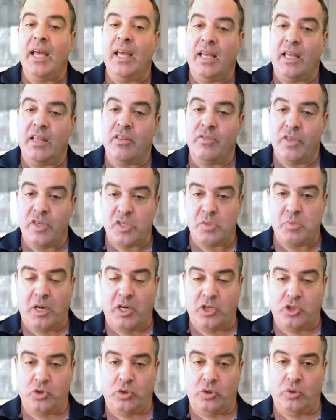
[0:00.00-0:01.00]
In this
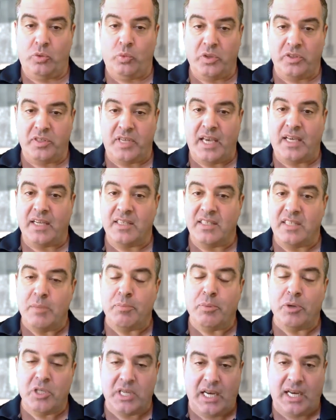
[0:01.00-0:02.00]
module, we'll take a
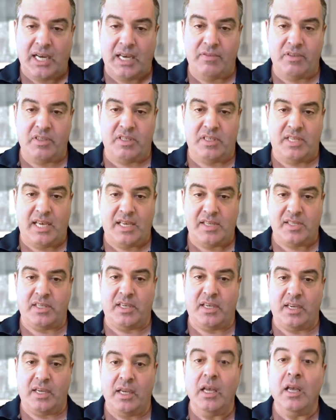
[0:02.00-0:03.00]
deeper dive into
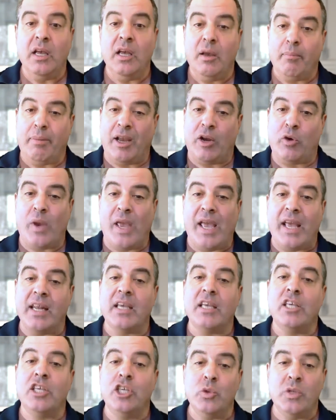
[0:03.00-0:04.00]
testing by
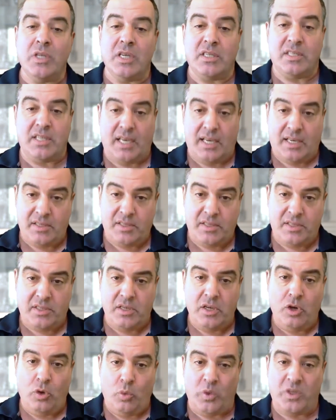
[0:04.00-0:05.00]
creating unit tests,
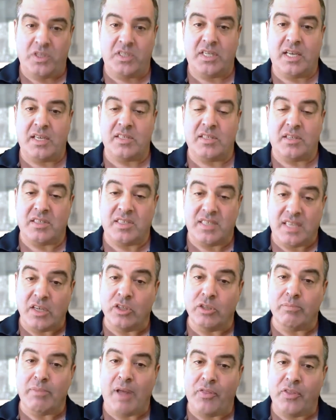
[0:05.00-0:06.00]
which test a
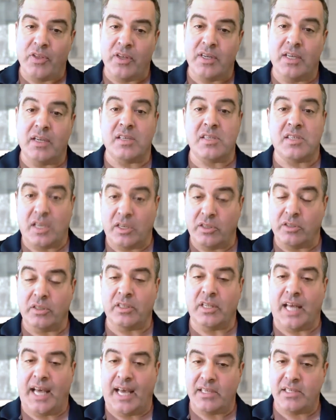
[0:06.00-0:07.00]
single method in a single
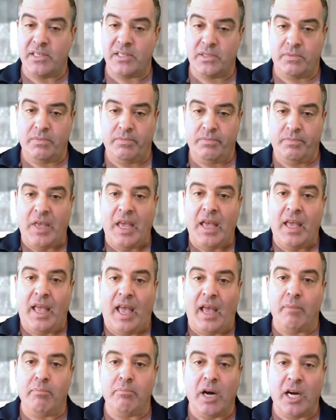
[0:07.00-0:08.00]
class,
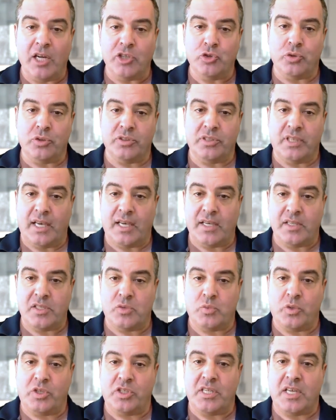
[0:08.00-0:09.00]
and module tests,
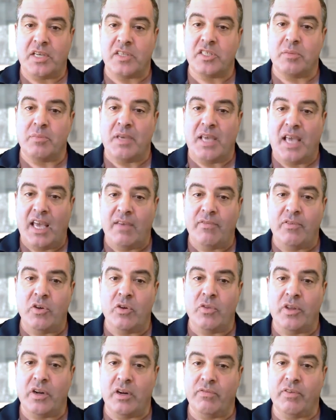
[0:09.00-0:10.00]
which test a behavior
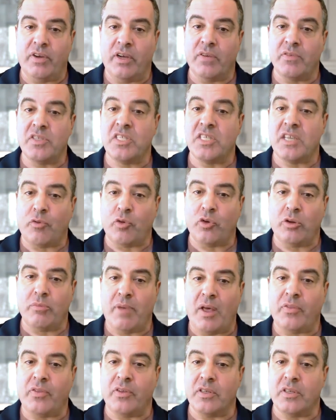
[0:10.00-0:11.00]
that involves several
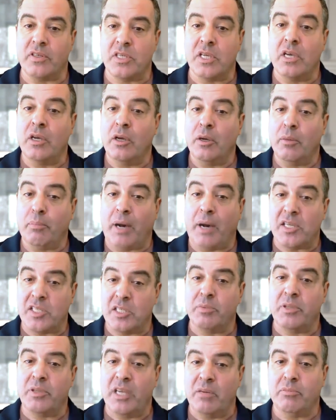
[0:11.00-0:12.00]
methods,
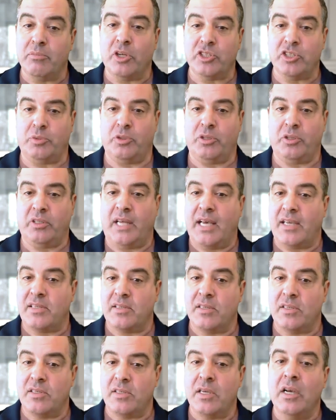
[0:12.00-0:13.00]
possibly in multiple
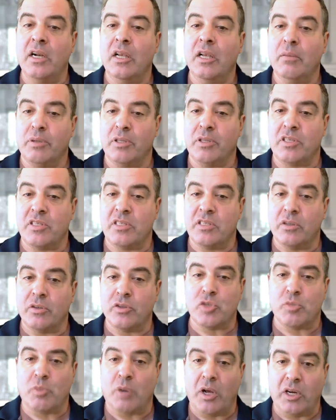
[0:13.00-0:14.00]
classes, but still
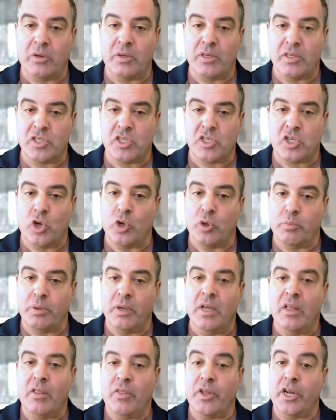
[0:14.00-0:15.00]
smaller in scope
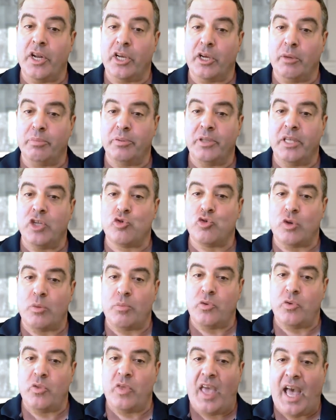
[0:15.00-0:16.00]
than a complete trip
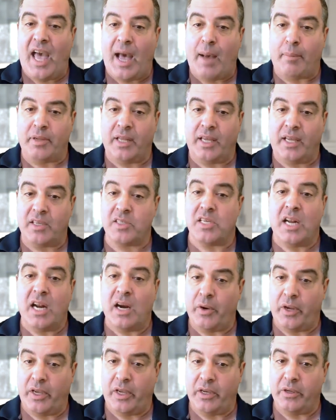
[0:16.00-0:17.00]
through the app like a
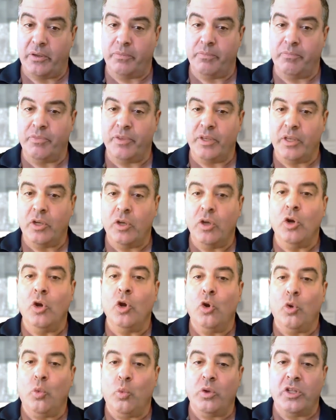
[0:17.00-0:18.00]
scenario.
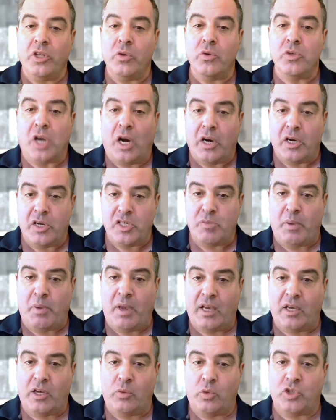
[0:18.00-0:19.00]
We'll use
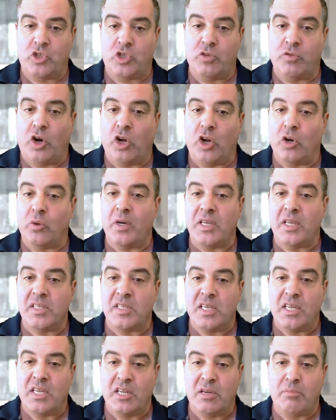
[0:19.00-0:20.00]
RSpec, which you've already
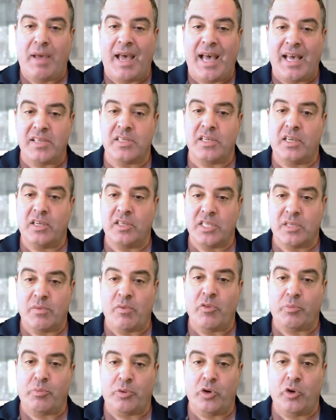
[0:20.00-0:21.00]
seen in passing in some of
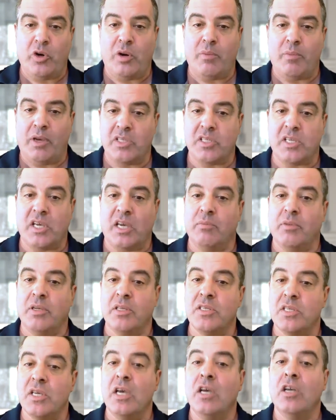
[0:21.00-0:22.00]
the programming
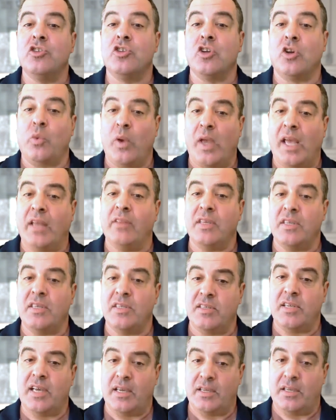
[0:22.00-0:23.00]
assignments, to create these
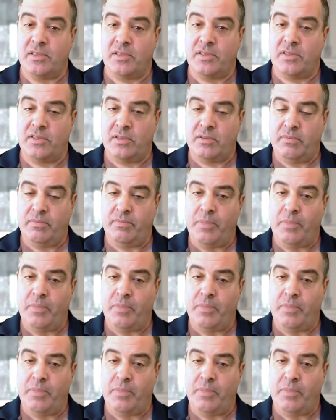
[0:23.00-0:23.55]
tests.